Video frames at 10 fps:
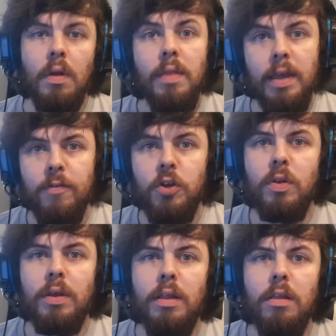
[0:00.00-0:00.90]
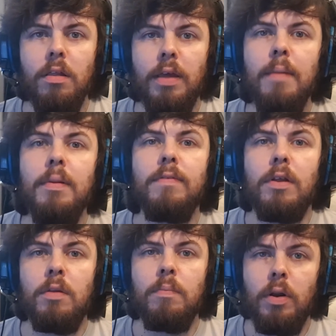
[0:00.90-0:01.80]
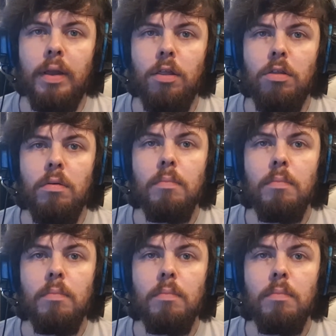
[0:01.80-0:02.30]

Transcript: Thank you for tuning in to the Game Dev London podcast.